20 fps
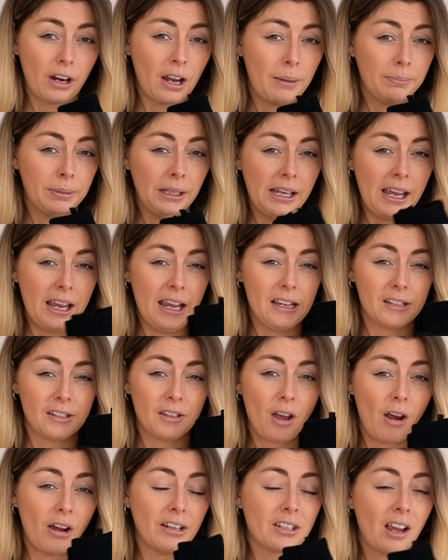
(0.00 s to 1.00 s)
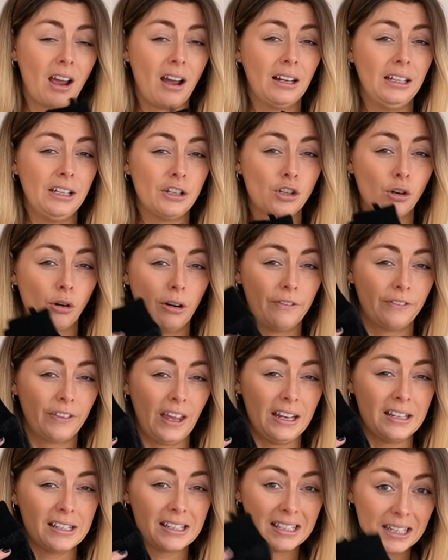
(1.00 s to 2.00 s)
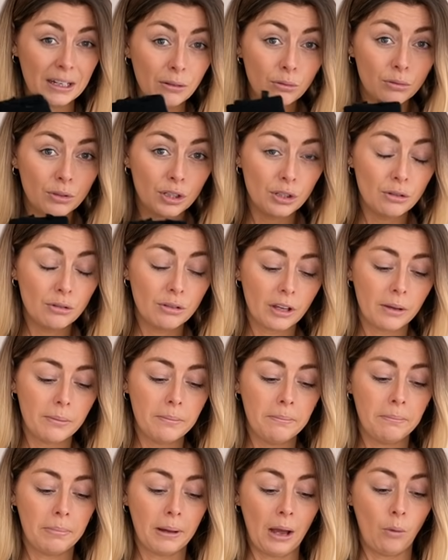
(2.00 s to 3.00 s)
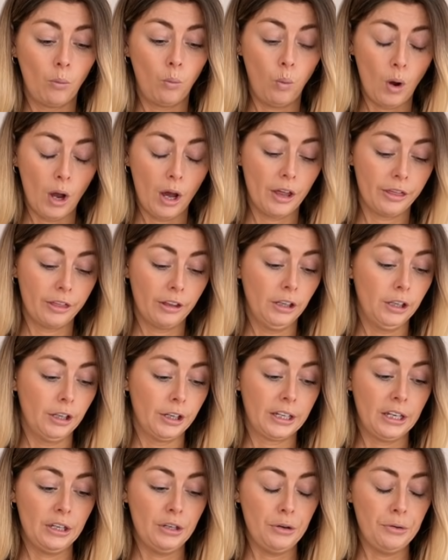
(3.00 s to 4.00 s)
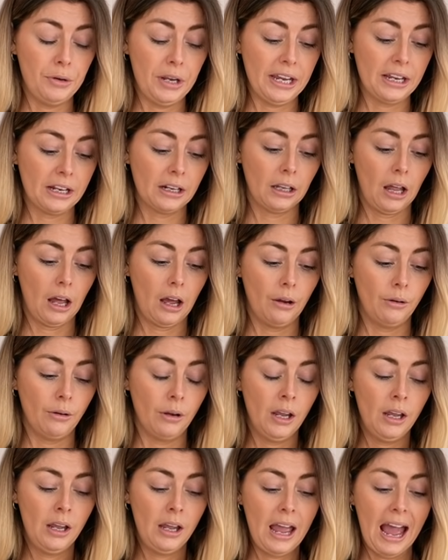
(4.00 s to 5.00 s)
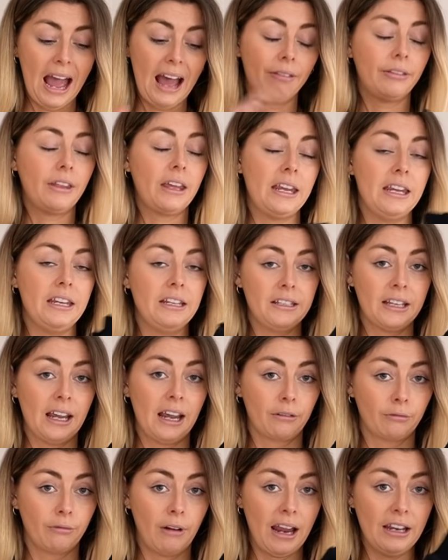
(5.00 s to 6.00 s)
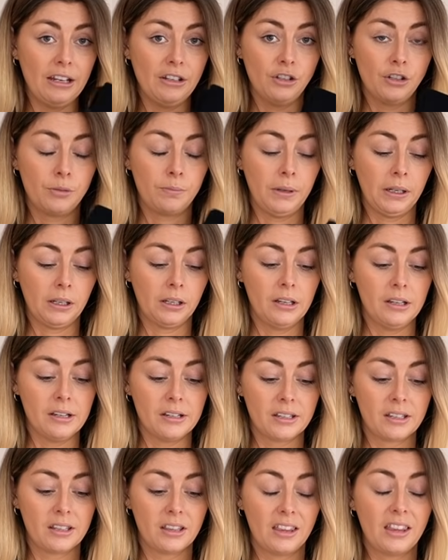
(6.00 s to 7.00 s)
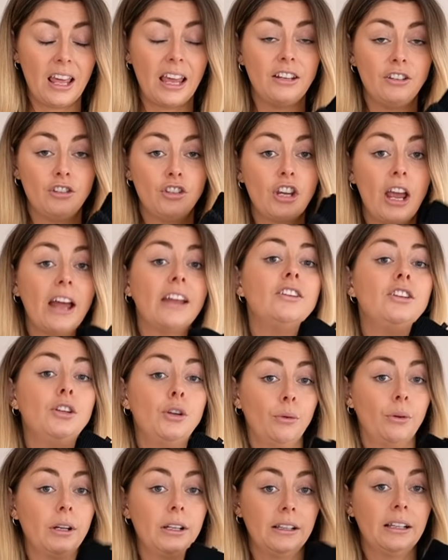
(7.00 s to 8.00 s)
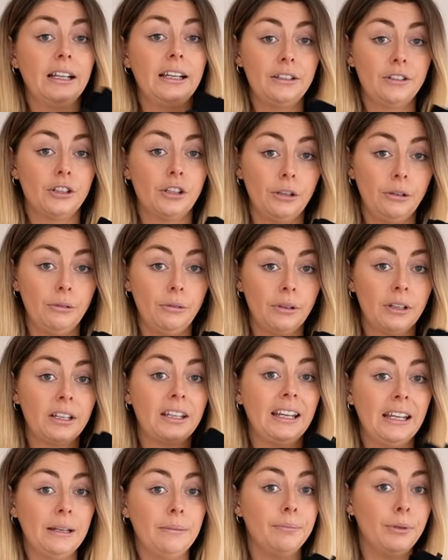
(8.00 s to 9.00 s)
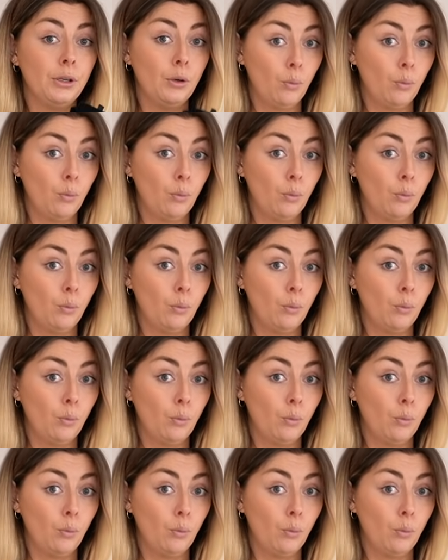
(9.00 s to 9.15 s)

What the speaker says: a couple of years, not entirely sure if they still do them, but worth a look in Uniqlo at the Heat Tech range because they genuinely do keep